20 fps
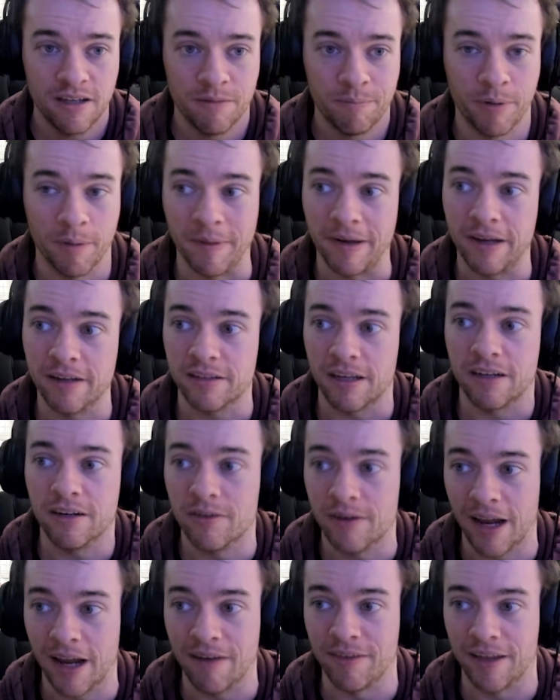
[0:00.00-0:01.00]
But because I
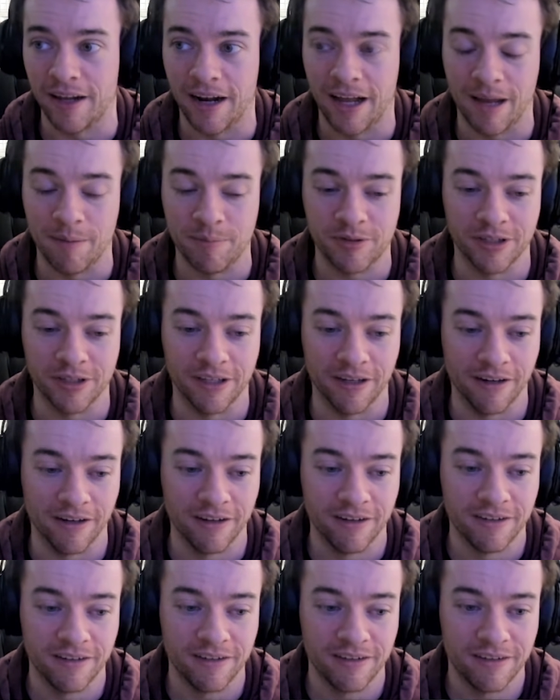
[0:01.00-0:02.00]
don't have that
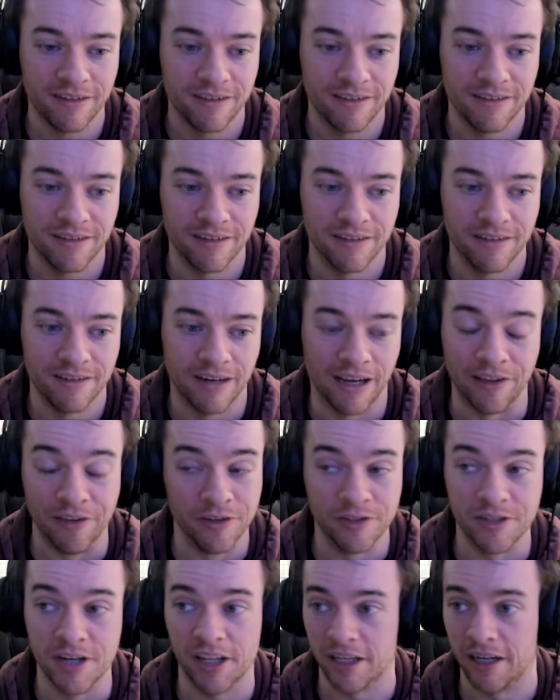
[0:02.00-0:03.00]
option, and
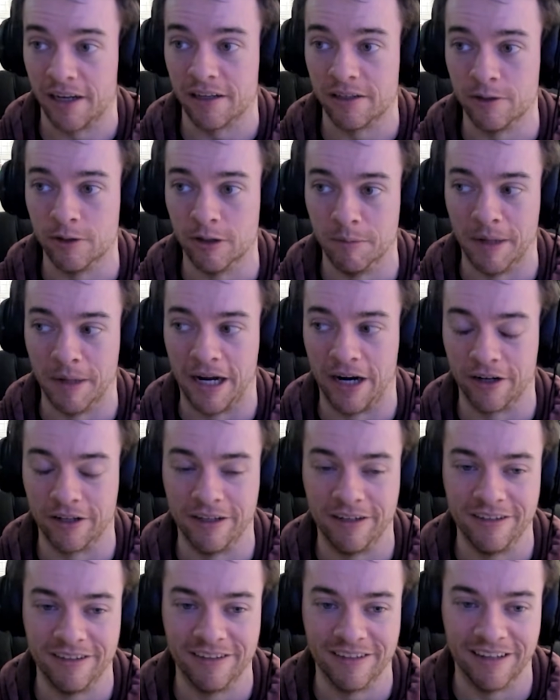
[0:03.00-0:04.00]
there's nothing I could do about
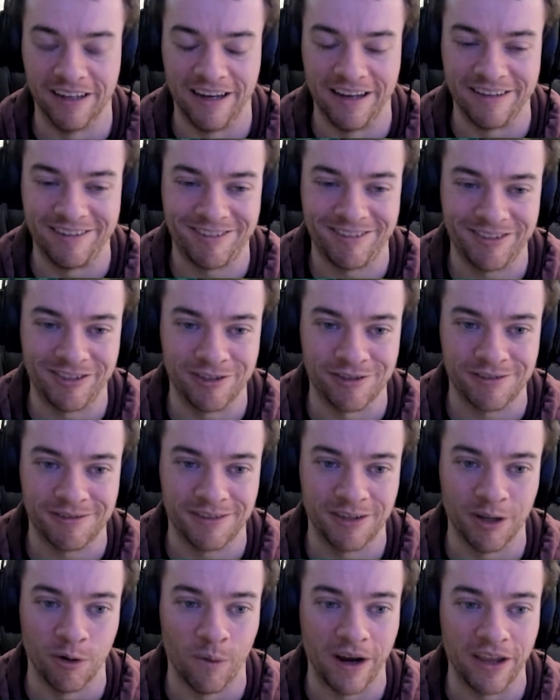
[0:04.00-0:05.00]
it, that's just
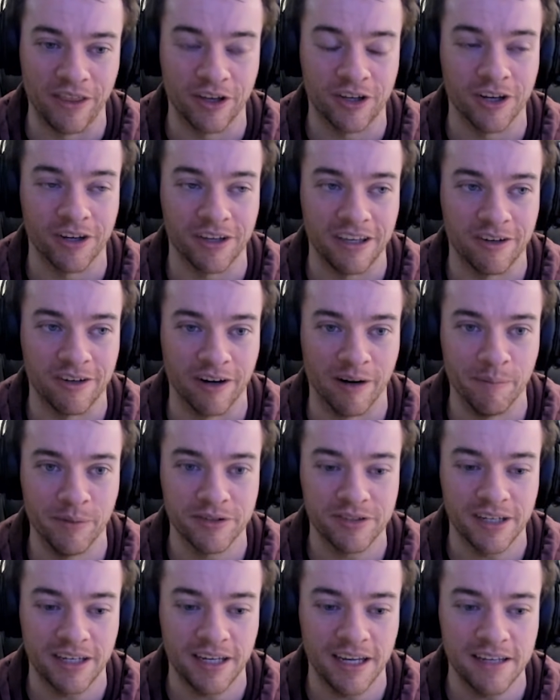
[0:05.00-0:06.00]
the way the cookie
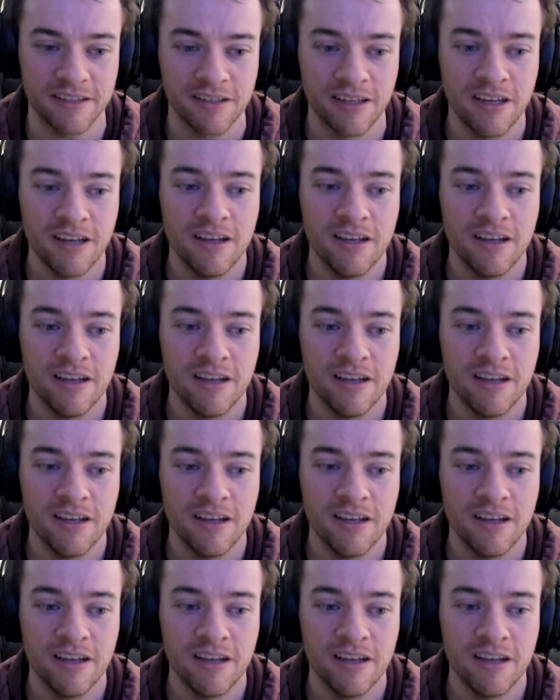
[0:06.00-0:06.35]
crumbles, I guess.